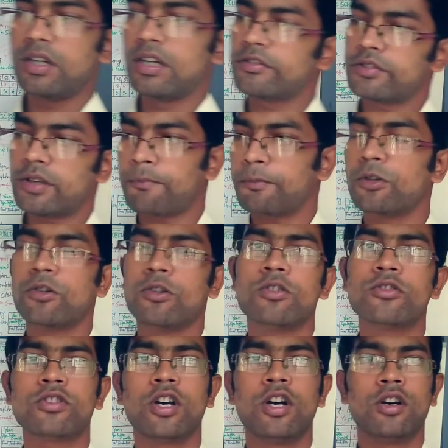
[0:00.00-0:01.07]

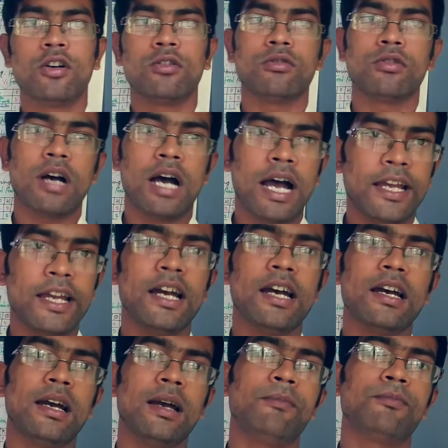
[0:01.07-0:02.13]
suppose I
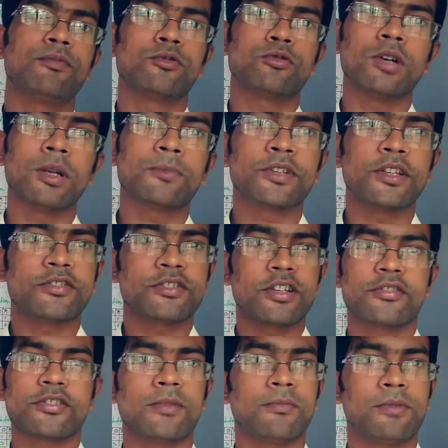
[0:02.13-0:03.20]
have 12
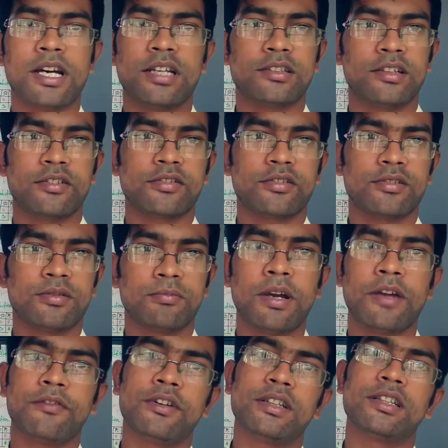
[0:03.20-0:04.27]
sisters and brothers.
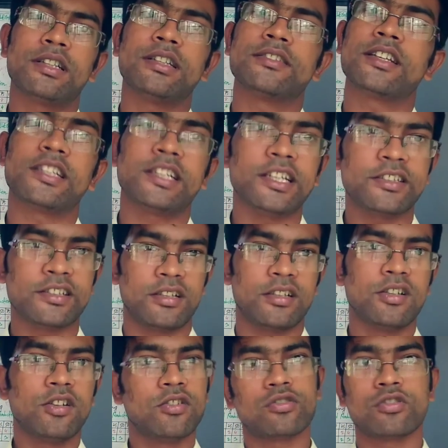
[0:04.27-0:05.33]
My father is a
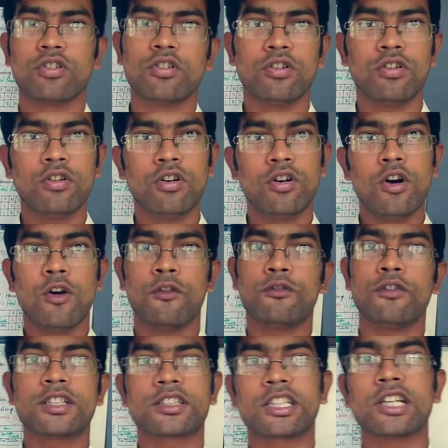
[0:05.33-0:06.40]
teacher. So
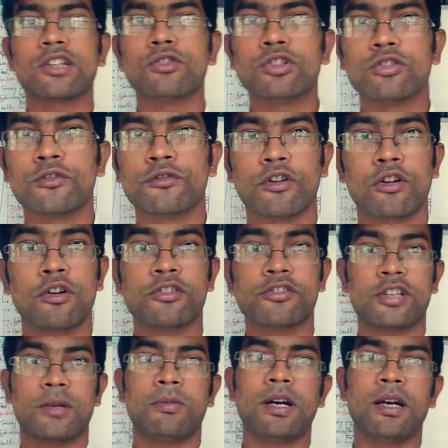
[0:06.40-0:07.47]
what can we do for our
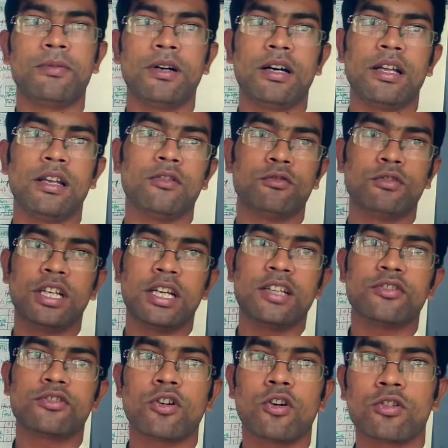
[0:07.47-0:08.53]
survival? We are in
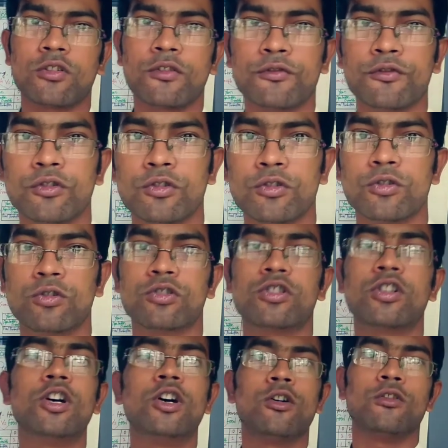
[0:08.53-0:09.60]
short of food,
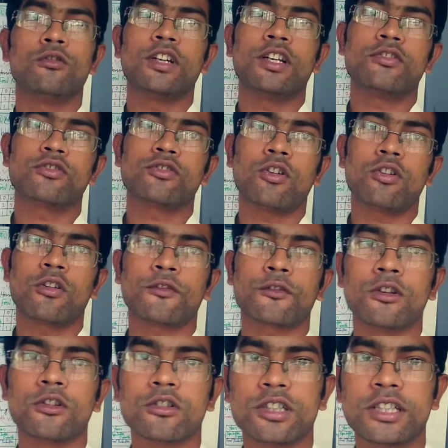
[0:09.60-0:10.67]
we are in short of
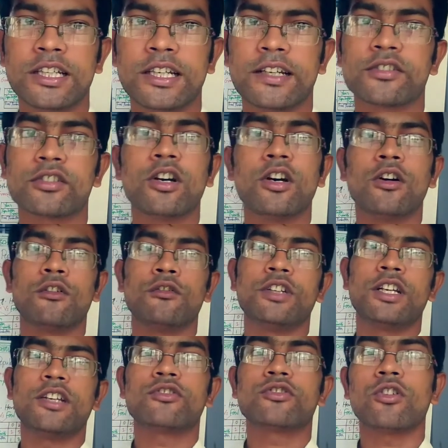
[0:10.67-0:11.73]
clothing, we are
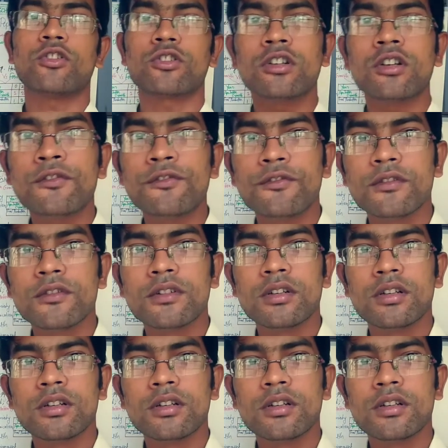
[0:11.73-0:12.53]
in short of